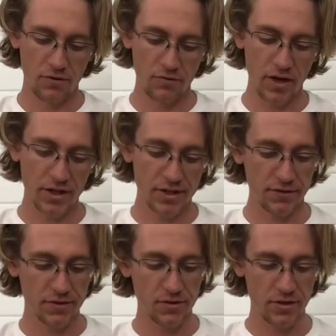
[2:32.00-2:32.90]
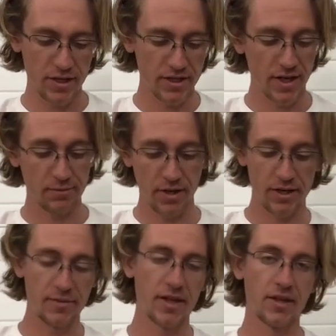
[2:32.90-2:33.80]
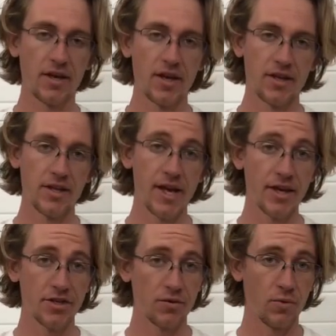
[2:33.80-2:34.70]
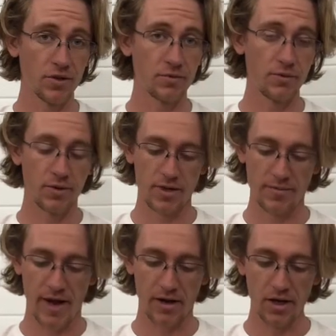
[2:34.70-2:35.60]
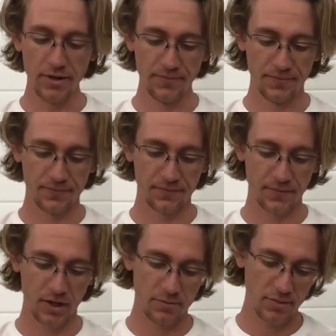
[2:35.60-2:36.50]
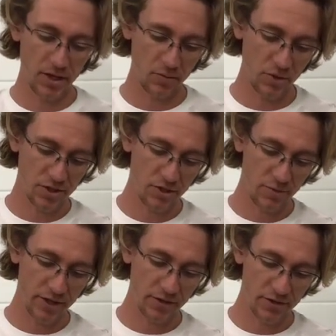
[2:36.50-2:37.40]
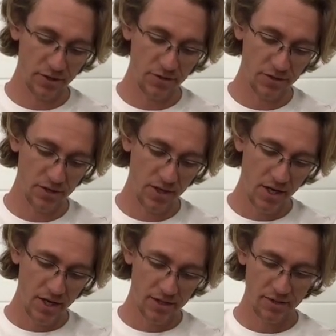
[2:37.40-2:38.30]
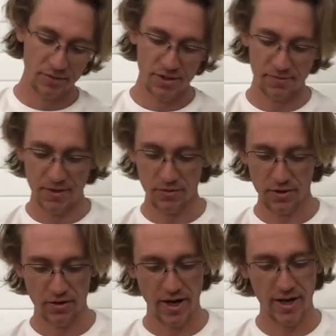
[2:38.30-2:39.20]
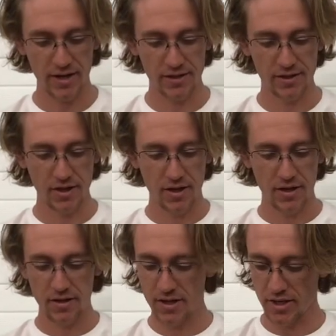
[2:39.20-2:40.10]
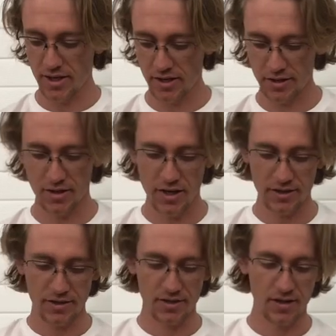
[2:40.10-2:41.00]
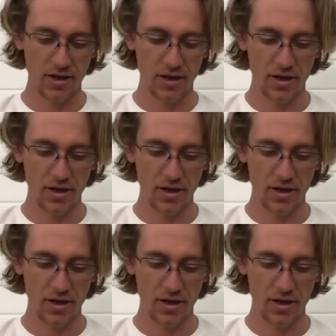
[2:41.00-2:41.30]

relative to the intake plenum and the engine once we put it back on. But once you break those loose, simply spin with your hands the nuts